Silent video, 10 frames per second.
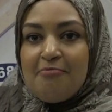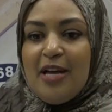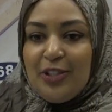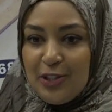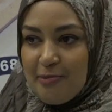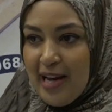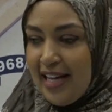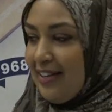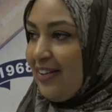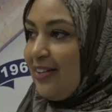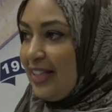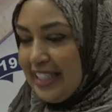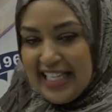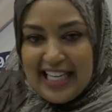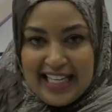make sure you buy an
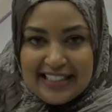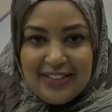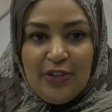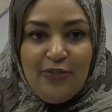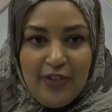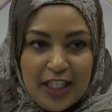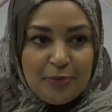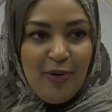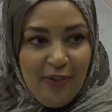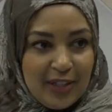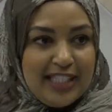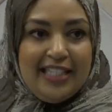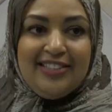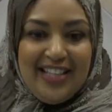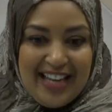early ticket so you finish before
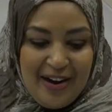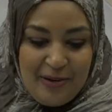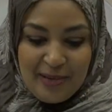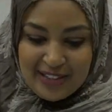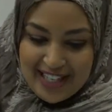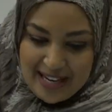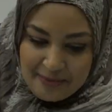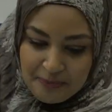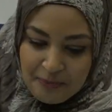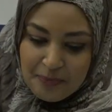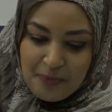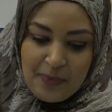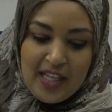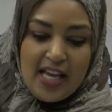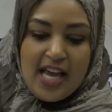ten so you get home on time.
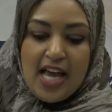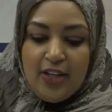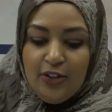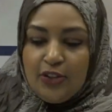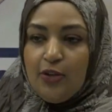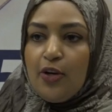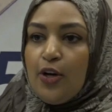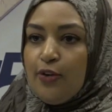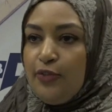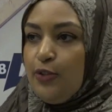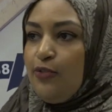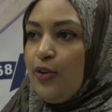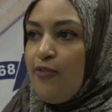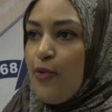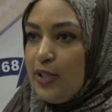And also a curfew
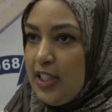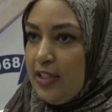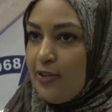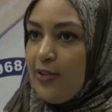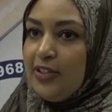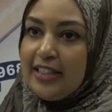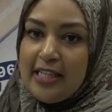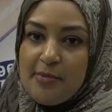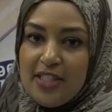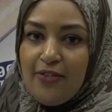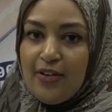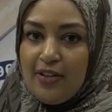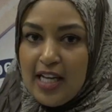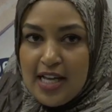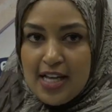for a fourteen-year-old is going to be
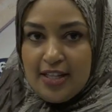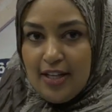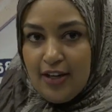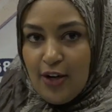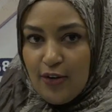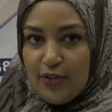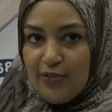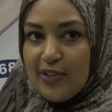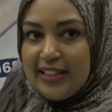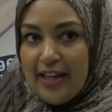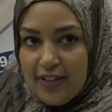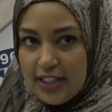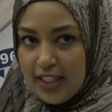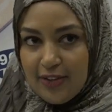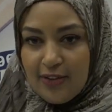different than a curfew for a
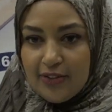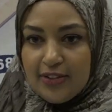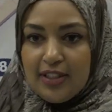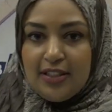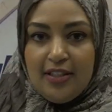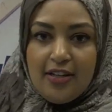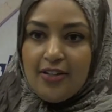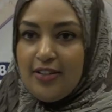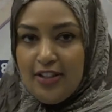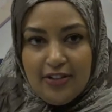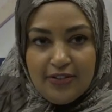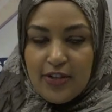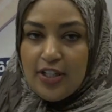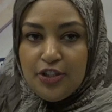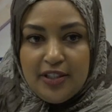seventeen-year-old. They're, you know,
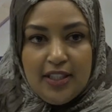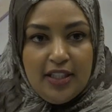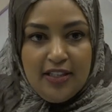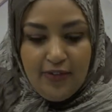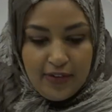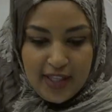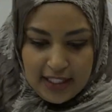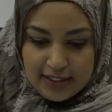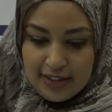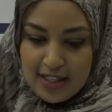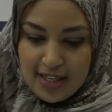they're interested in different things.